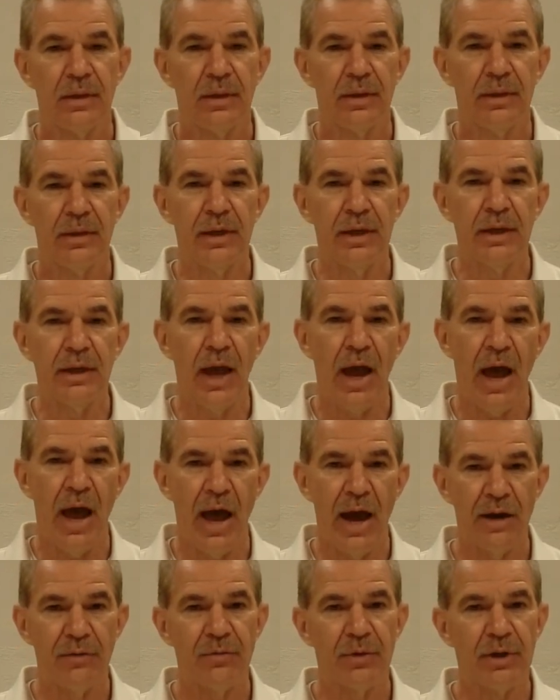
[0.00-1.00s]
The
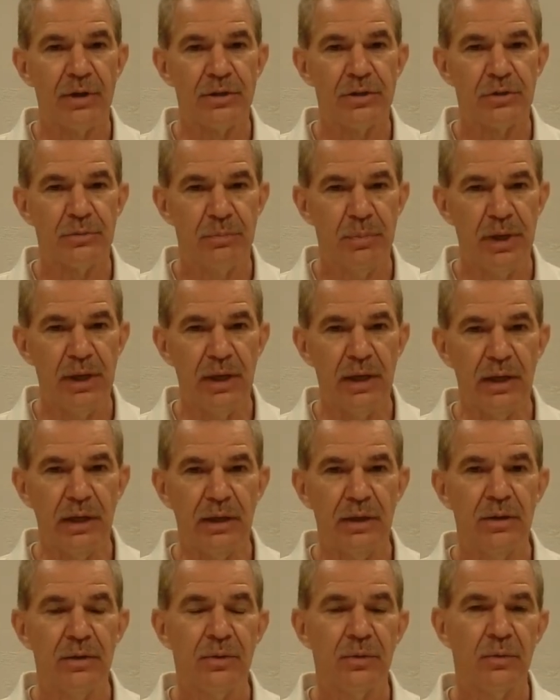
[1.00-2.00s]
average
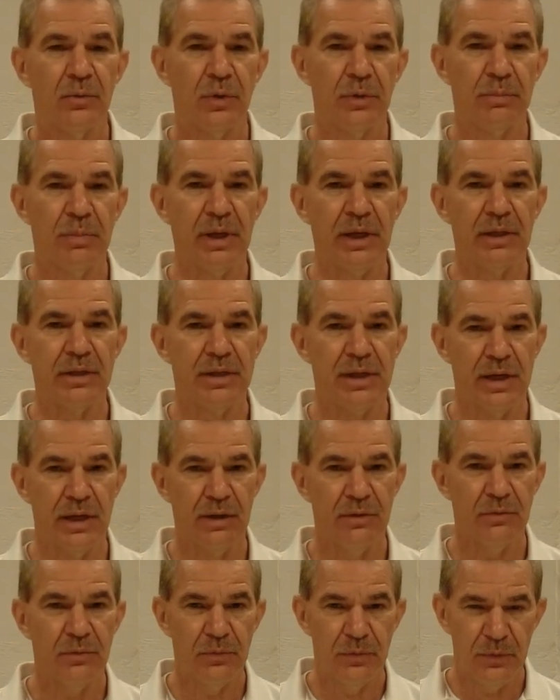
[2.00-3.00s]
speed would be
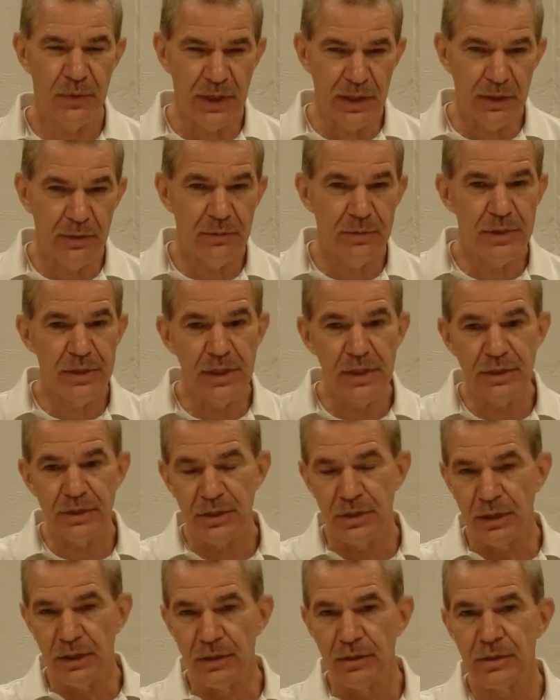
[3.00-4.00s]
10 feet of
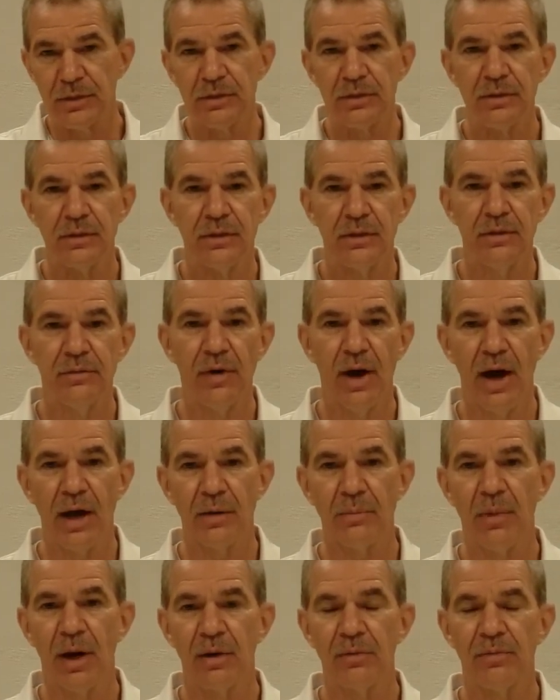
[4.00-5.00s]
distance divided
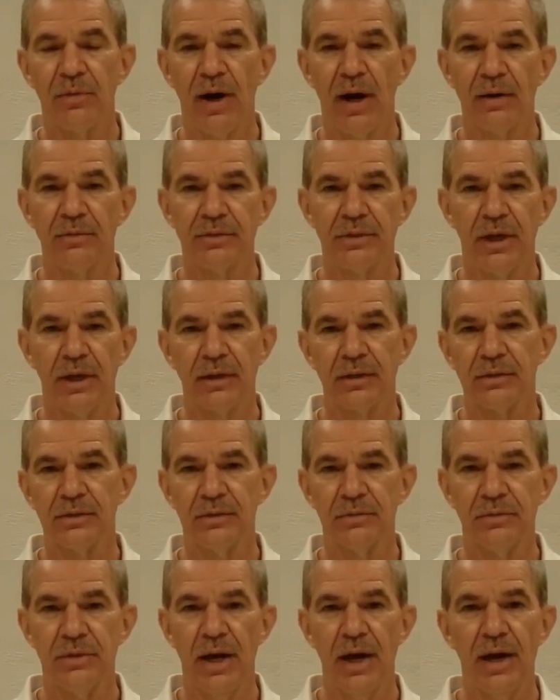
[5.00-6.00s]
by 5 seconds
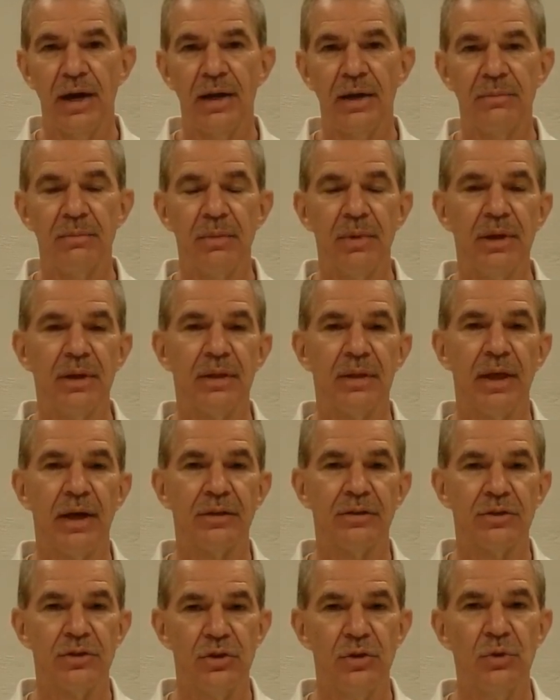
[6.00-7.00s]
of time.
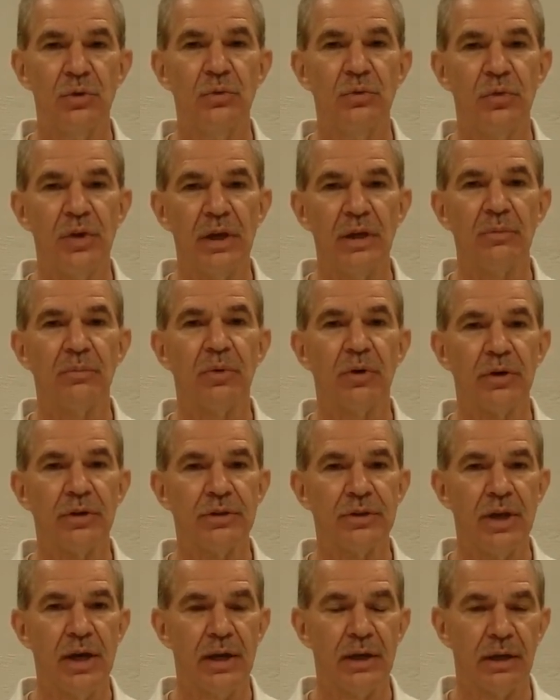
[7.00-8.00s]
That's 2 feet per
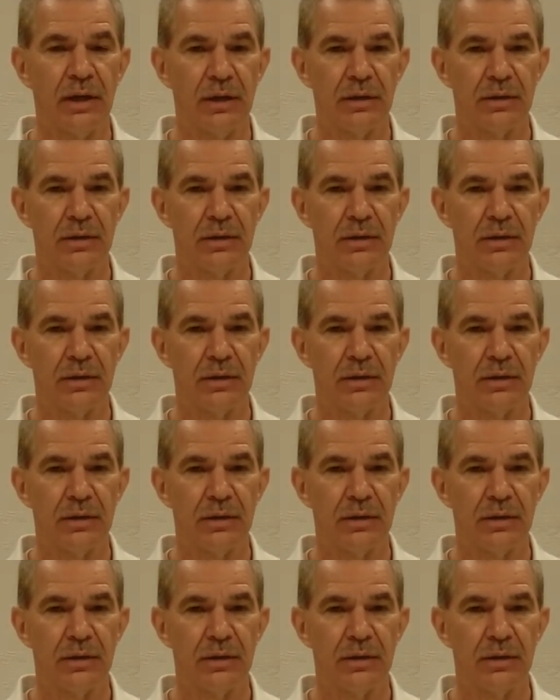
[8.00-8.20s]
second.